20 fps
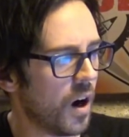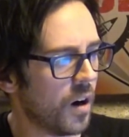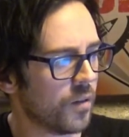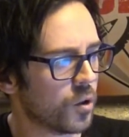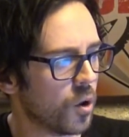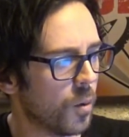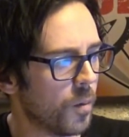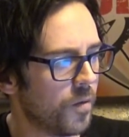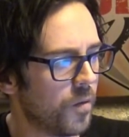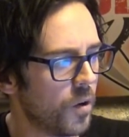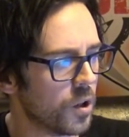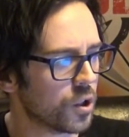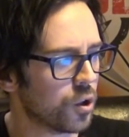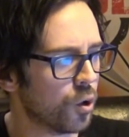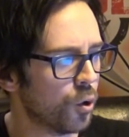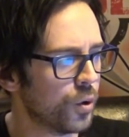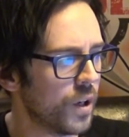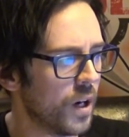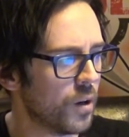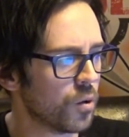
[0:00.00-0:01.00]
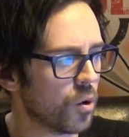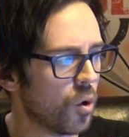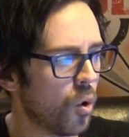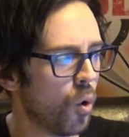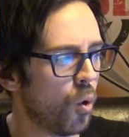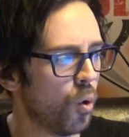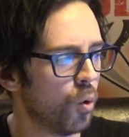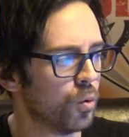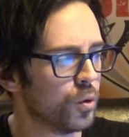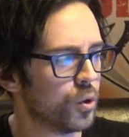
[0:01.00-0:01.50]
I've got my first loadout
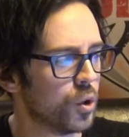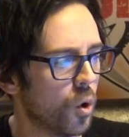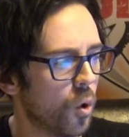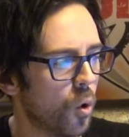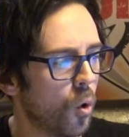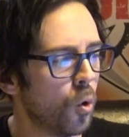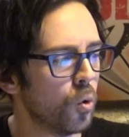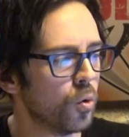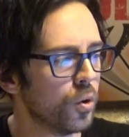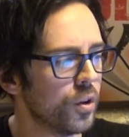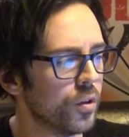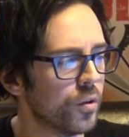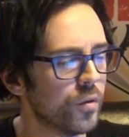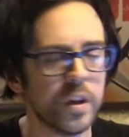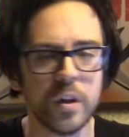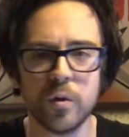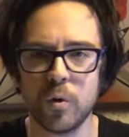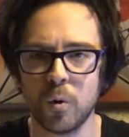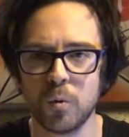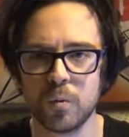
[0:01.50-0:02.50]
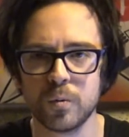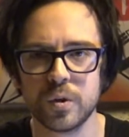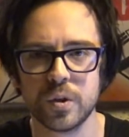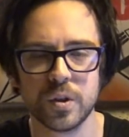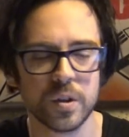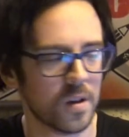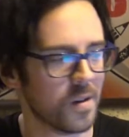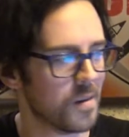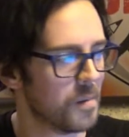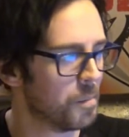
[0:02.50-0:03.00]
called Only the
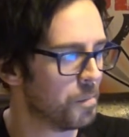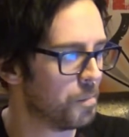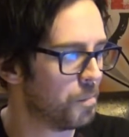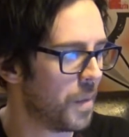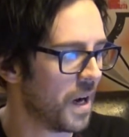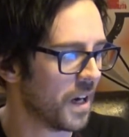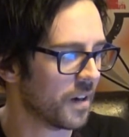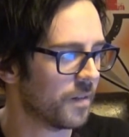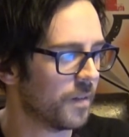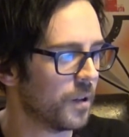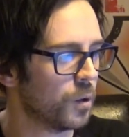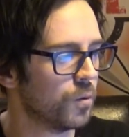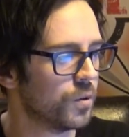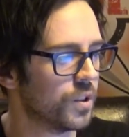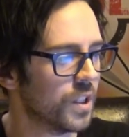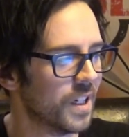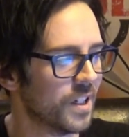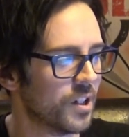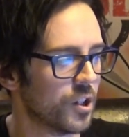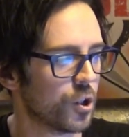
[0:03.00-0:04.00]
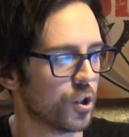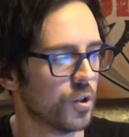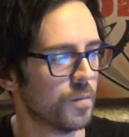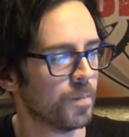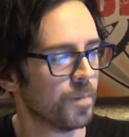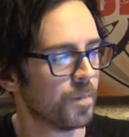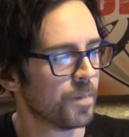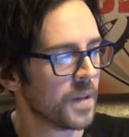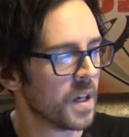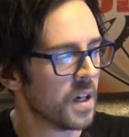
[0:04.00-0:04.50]
Rerolls Backfield
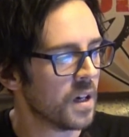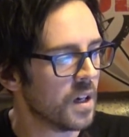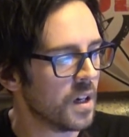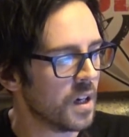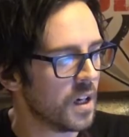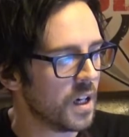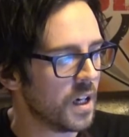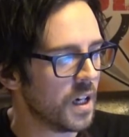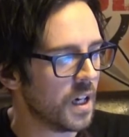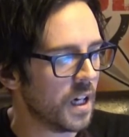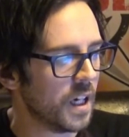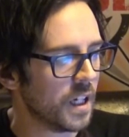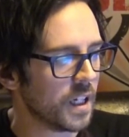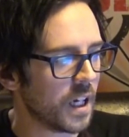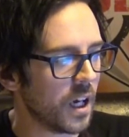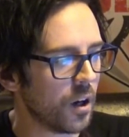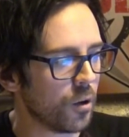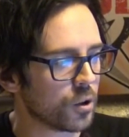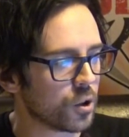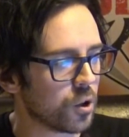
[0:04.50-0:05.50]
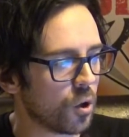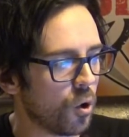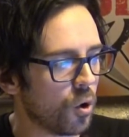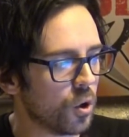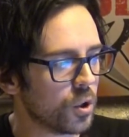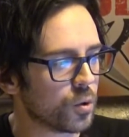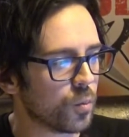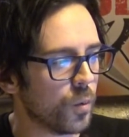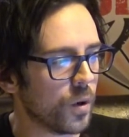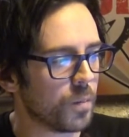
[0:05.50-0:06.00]
Edition. Chaos
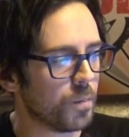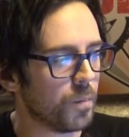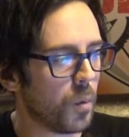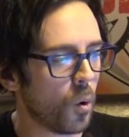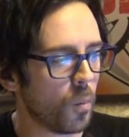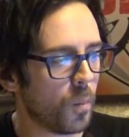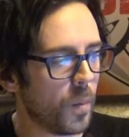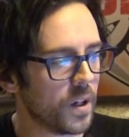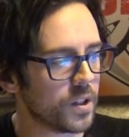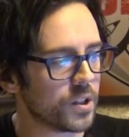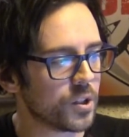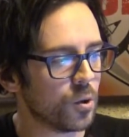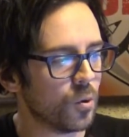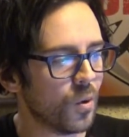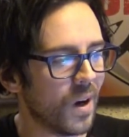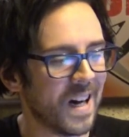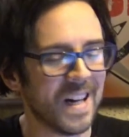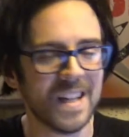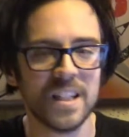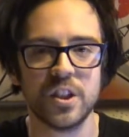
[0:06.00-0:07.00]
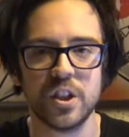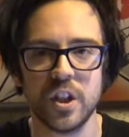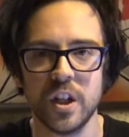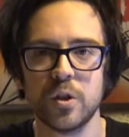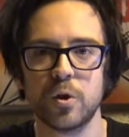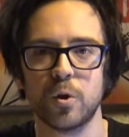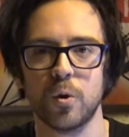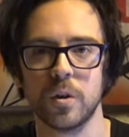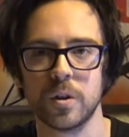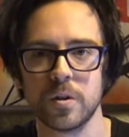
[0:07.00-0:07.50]
Lord with Bolt Pistol and
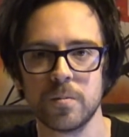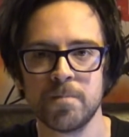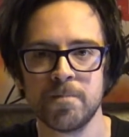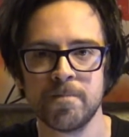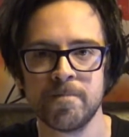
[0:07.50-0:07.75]
Chainsword.